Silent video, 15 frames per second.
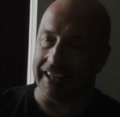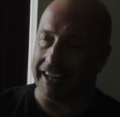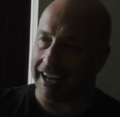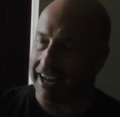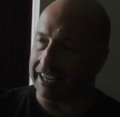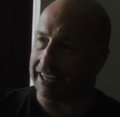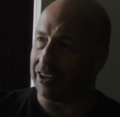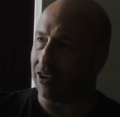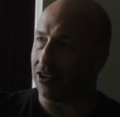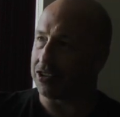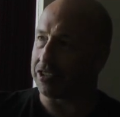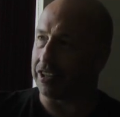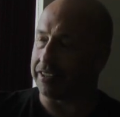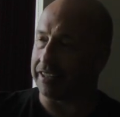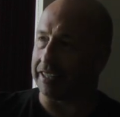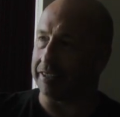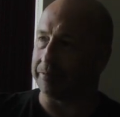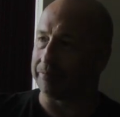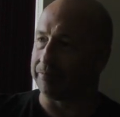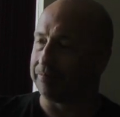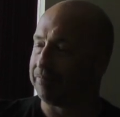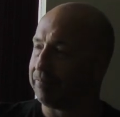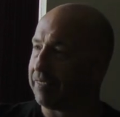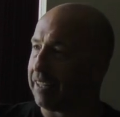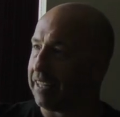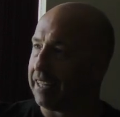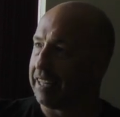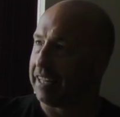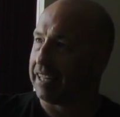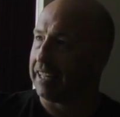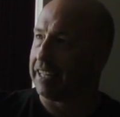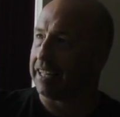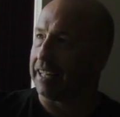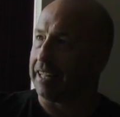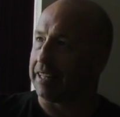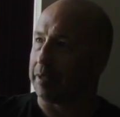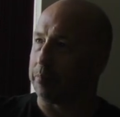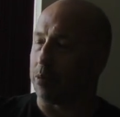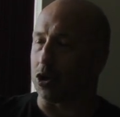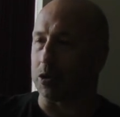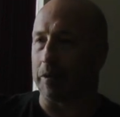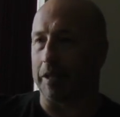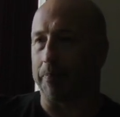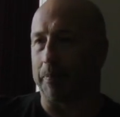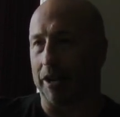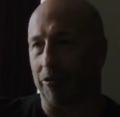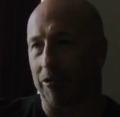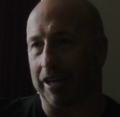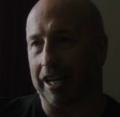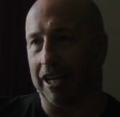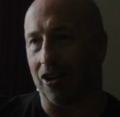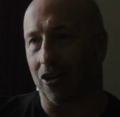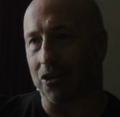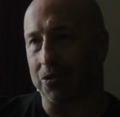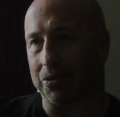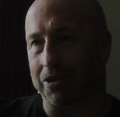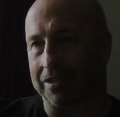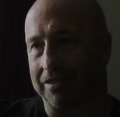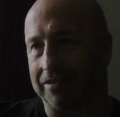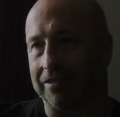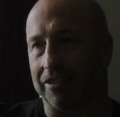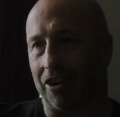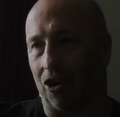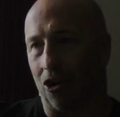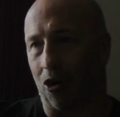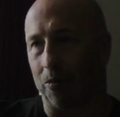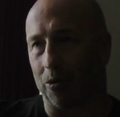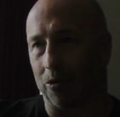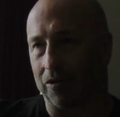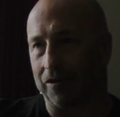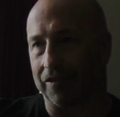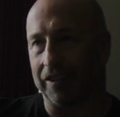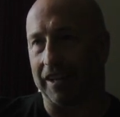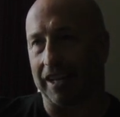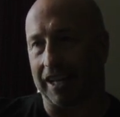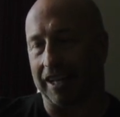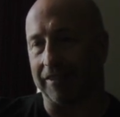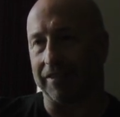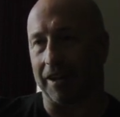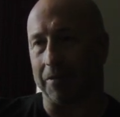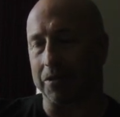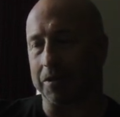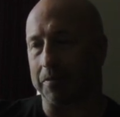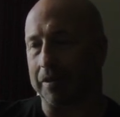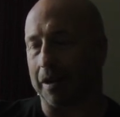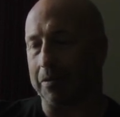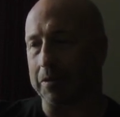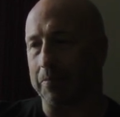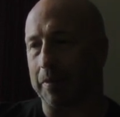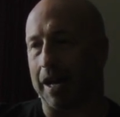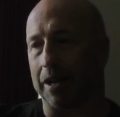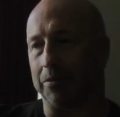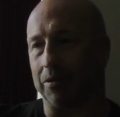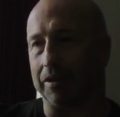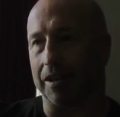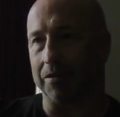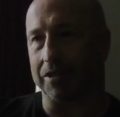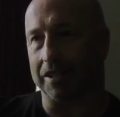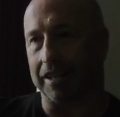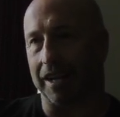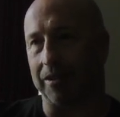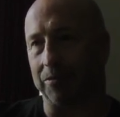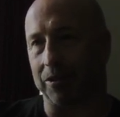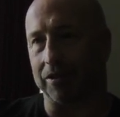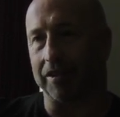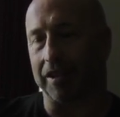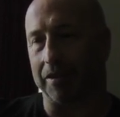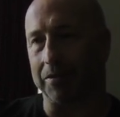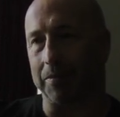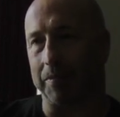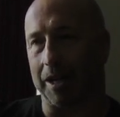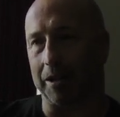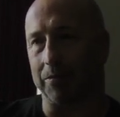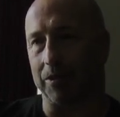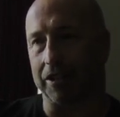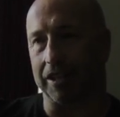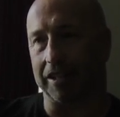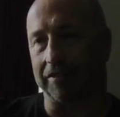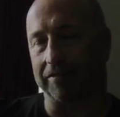Any loss. I think possibly the Billericay loss was horrible. Yeah, that was a bad one. That was a down one. That was a bad one.